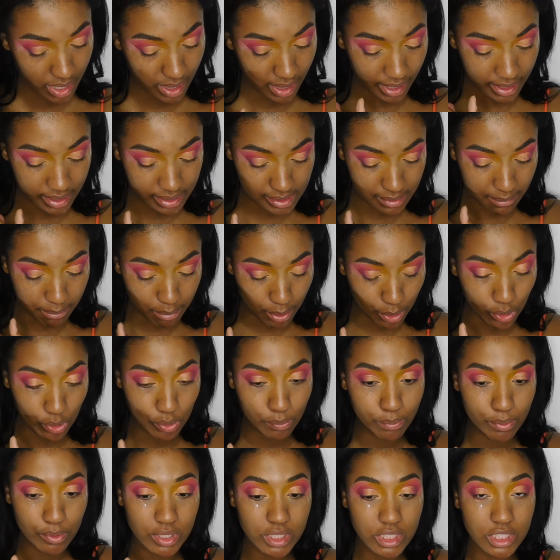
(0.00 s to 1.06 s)
Like some
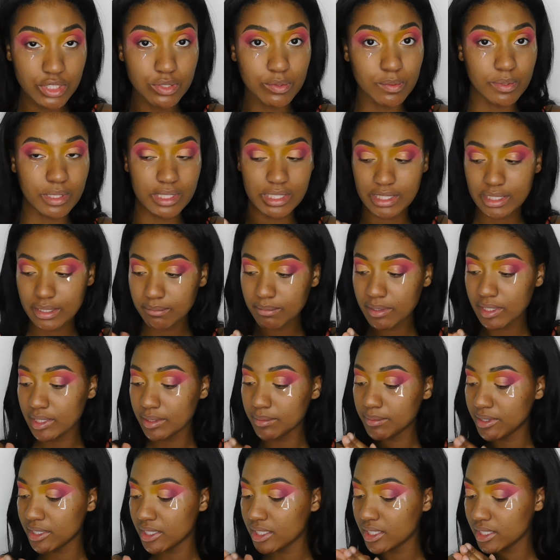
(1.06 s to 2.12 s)
purple and green,
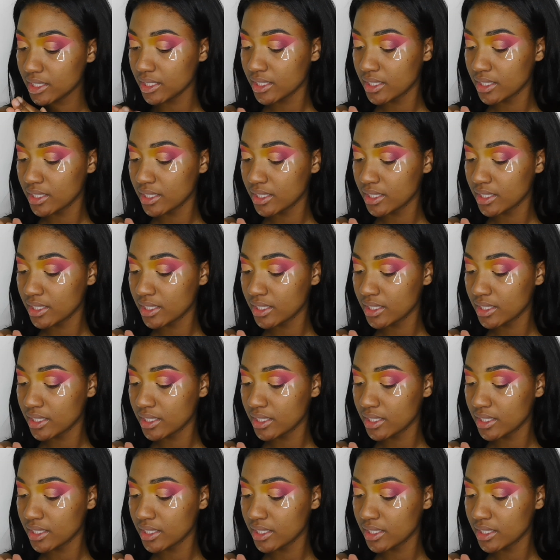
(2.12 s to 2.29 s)
maybe?